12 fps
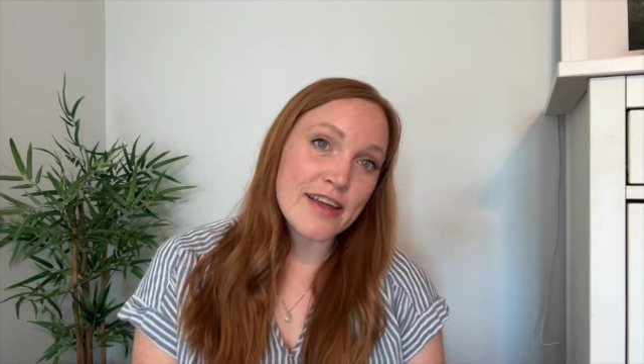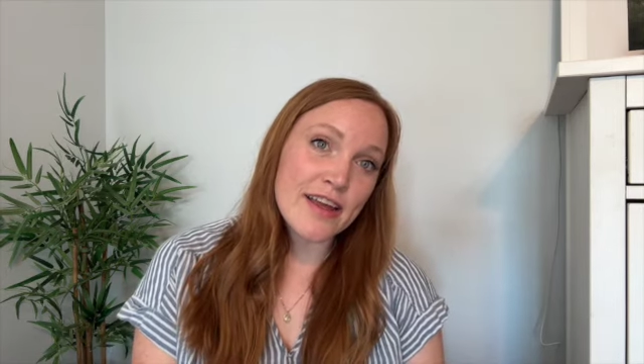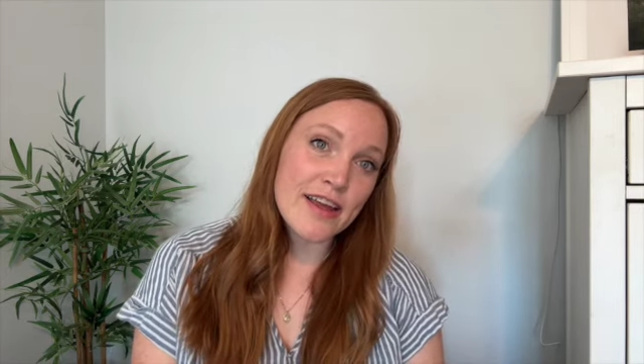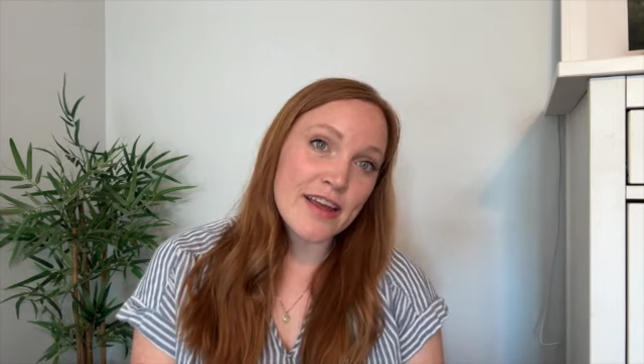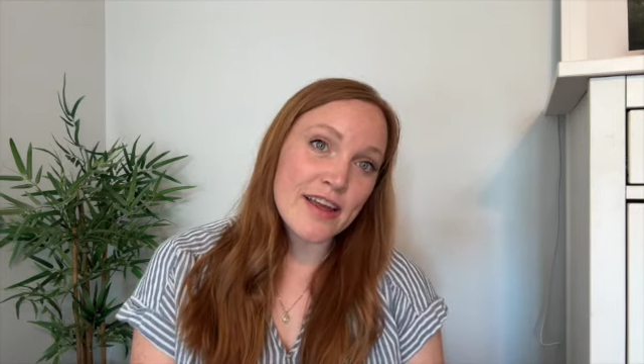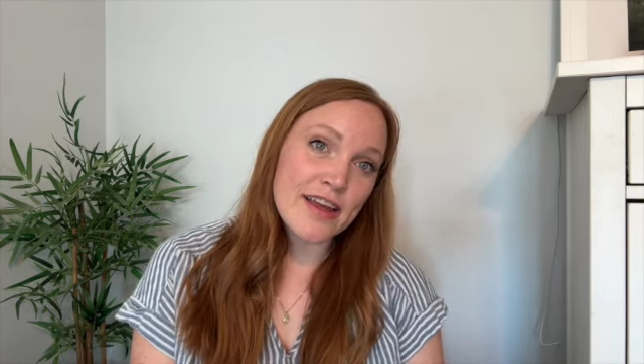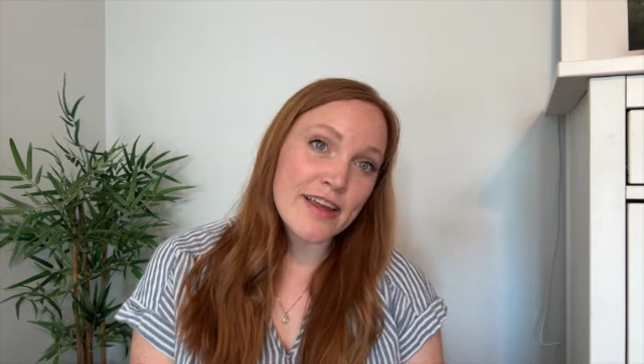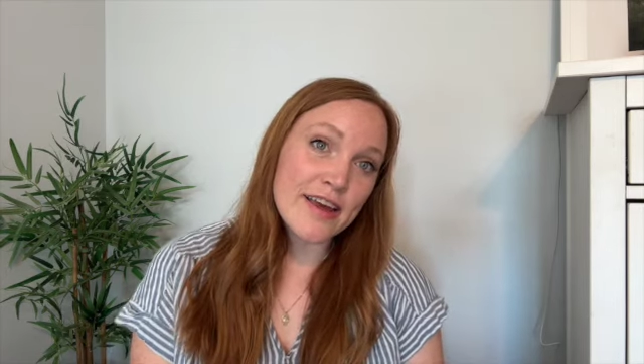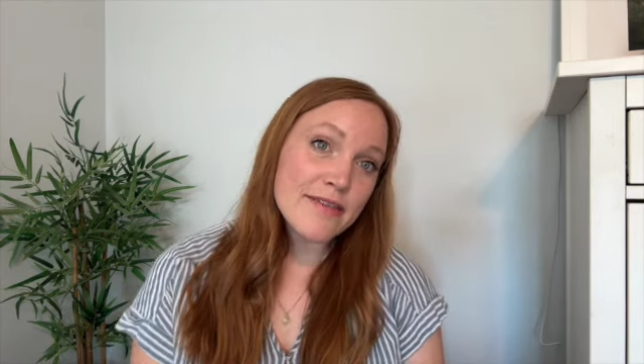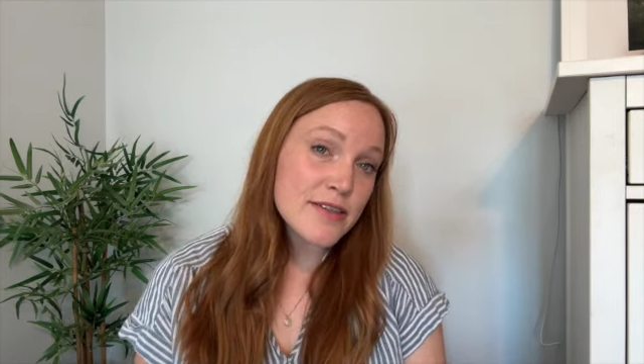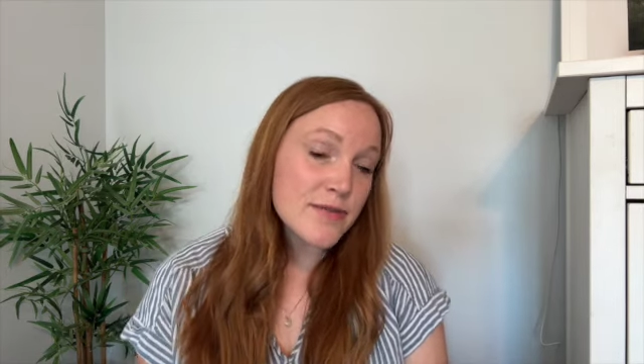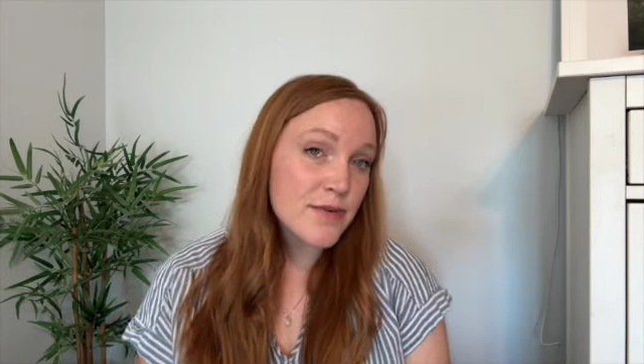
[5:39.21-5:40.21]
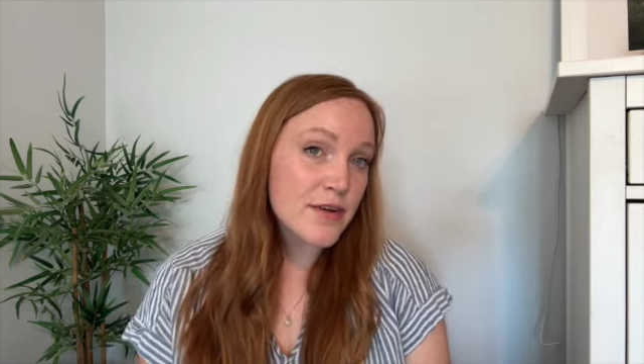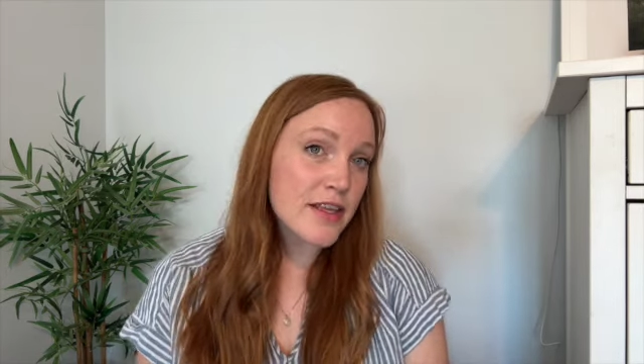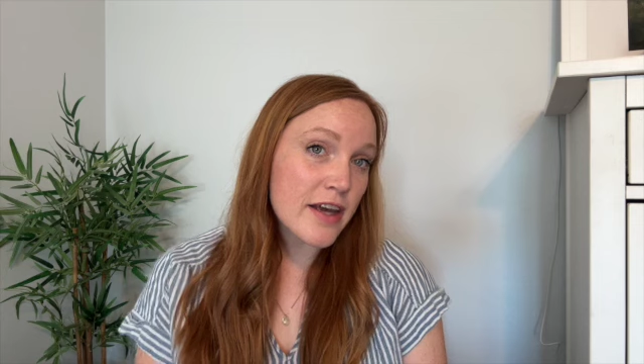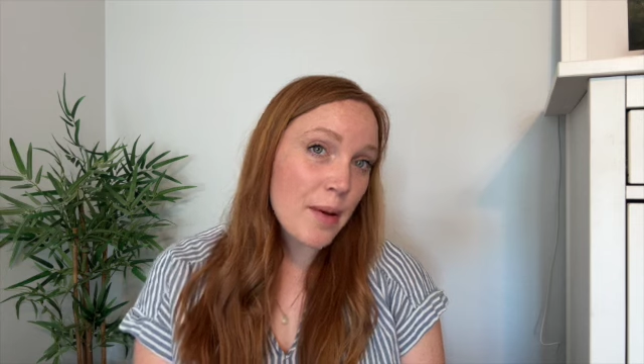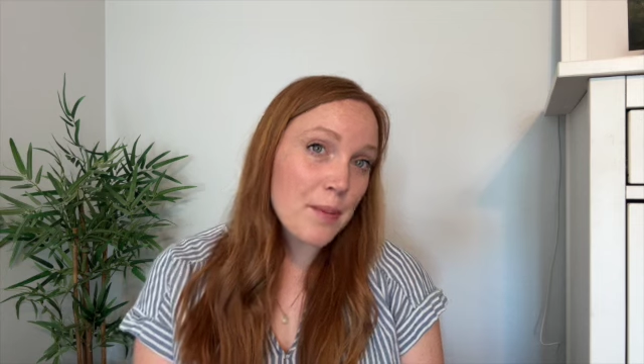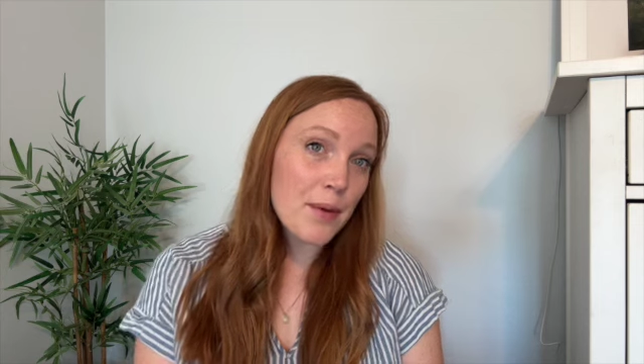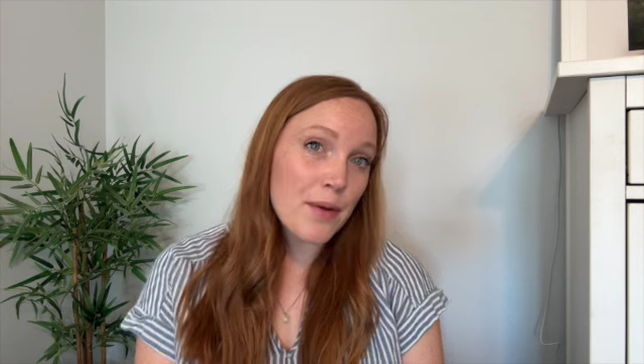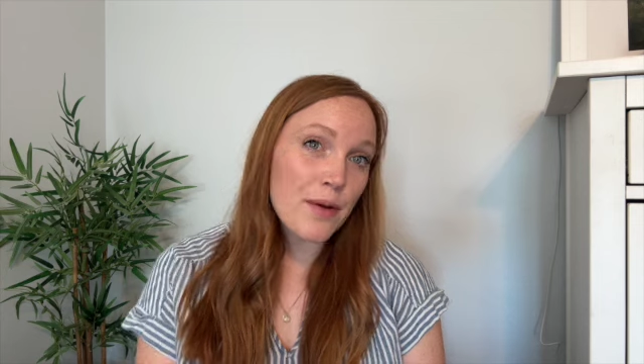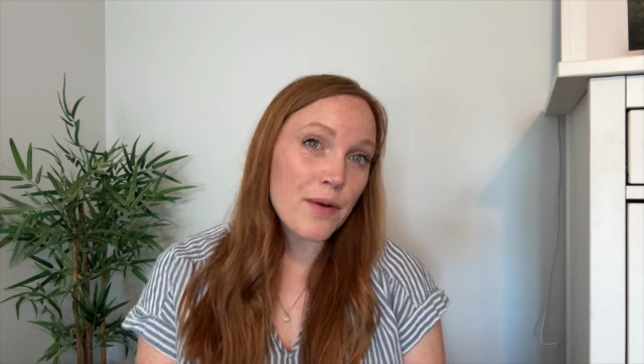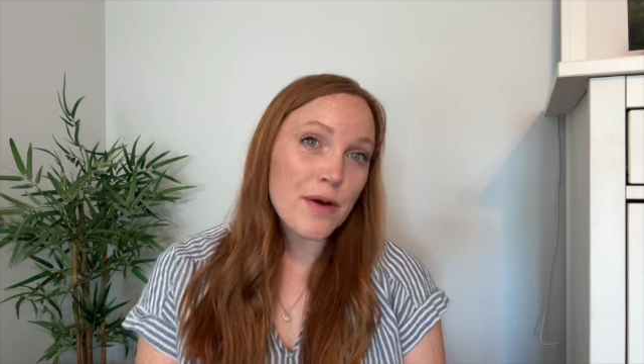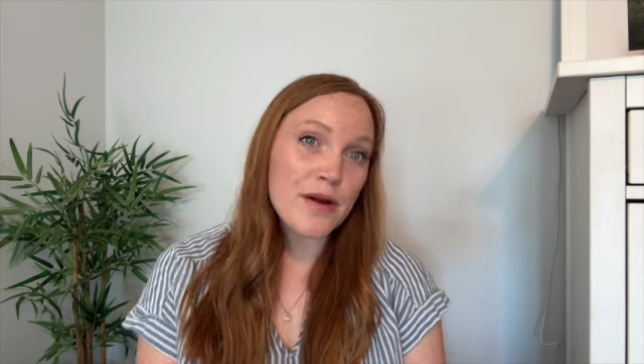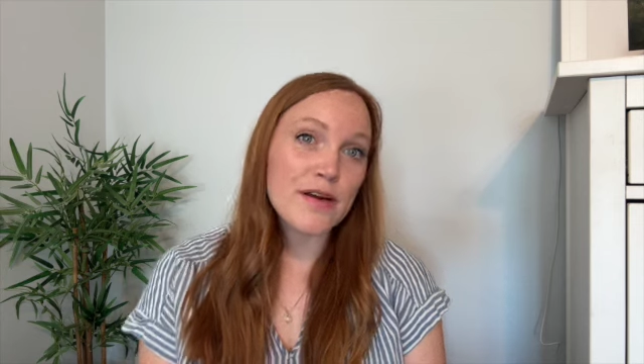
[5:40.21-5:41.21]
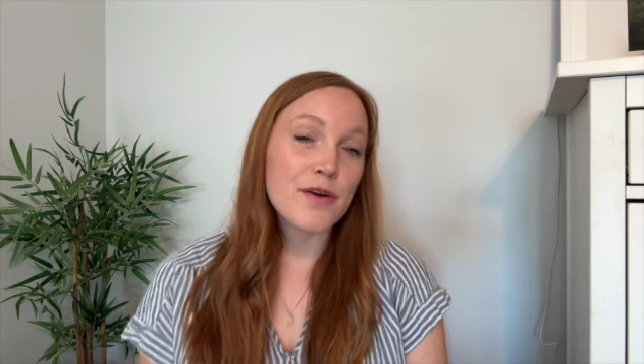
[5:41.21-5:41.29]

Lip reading: a gift for the couple or